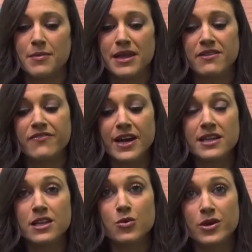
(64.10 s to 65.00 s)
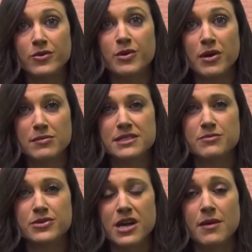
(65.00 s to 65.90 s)
then finally, the one that we probably see
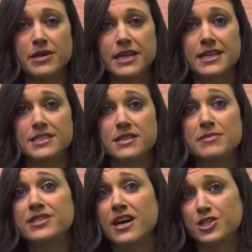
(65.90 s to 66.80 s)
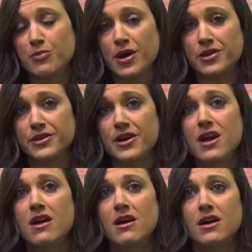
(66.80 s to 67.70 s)
most common is the massage parlor.
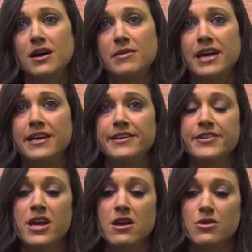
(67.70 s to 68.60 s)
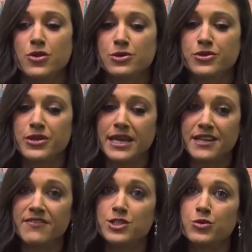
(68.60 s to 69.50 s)
And those are the
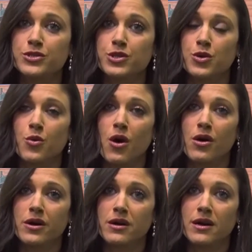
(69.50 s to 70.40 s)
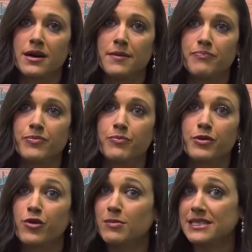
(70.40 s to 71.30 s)
individuals who are
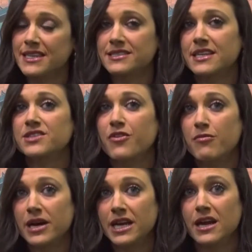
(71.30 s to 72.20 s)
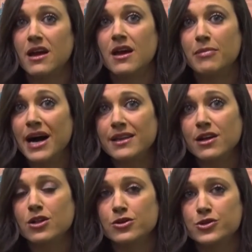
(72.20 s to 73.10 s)
performing sex acts for money behind the
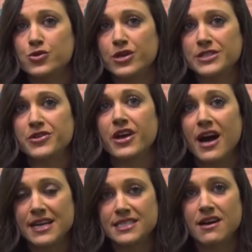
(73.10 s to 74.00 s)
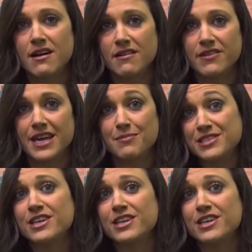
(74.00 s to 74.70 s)
closed door under the guise of a massage